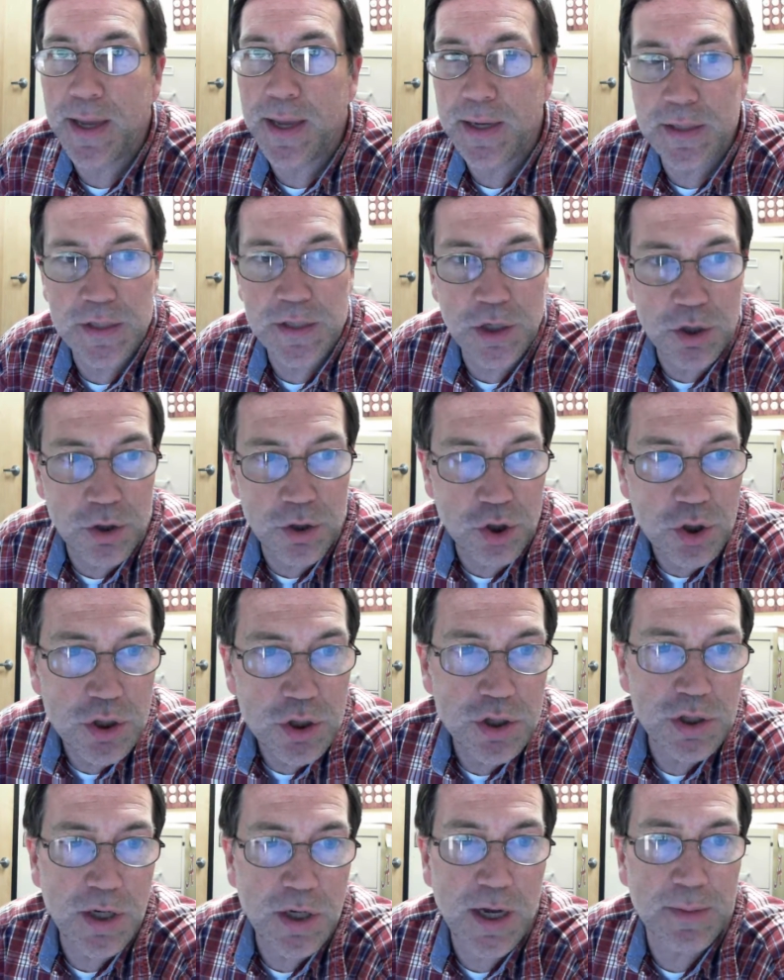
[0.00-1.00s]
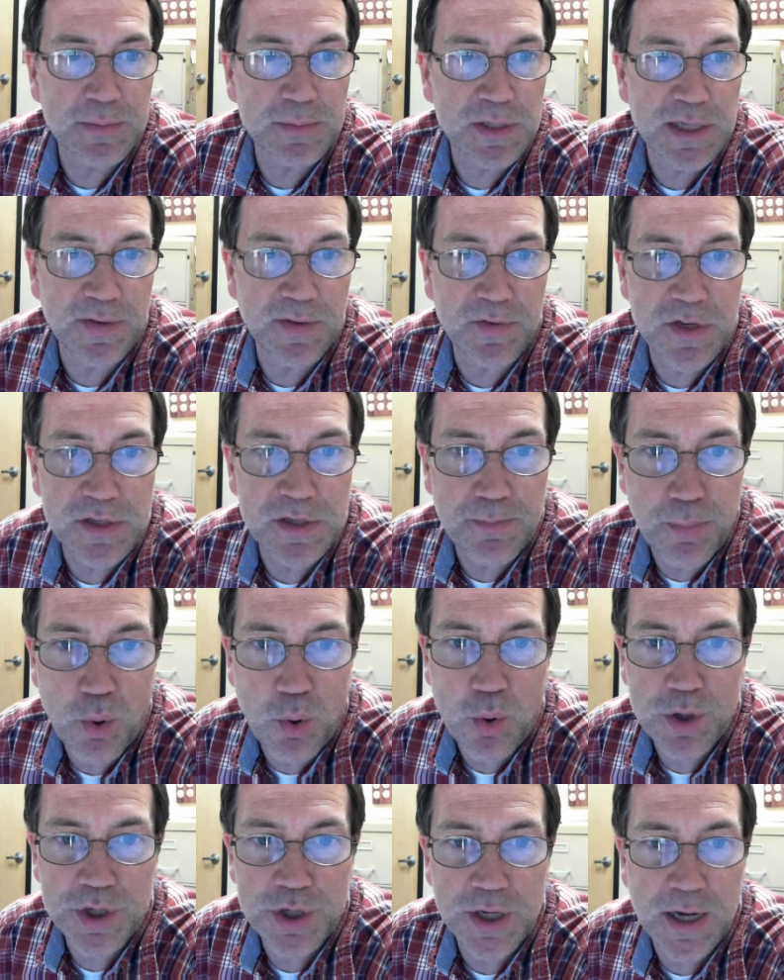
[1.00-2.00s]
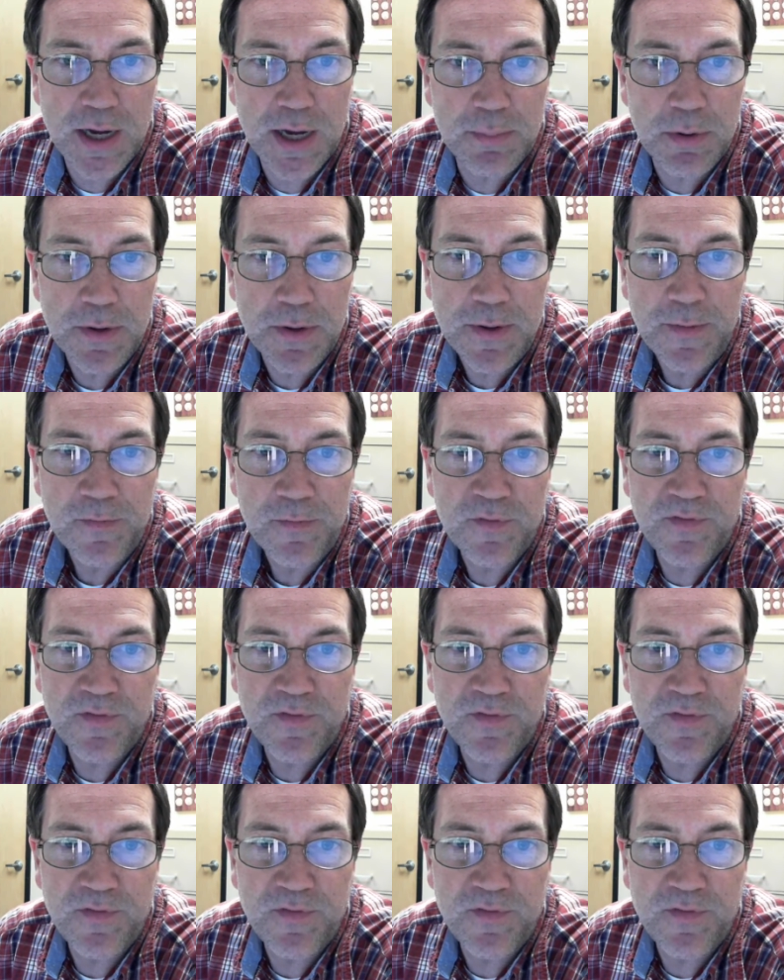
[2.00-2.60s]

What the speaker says: 8 is a good job, 7 is a poor job,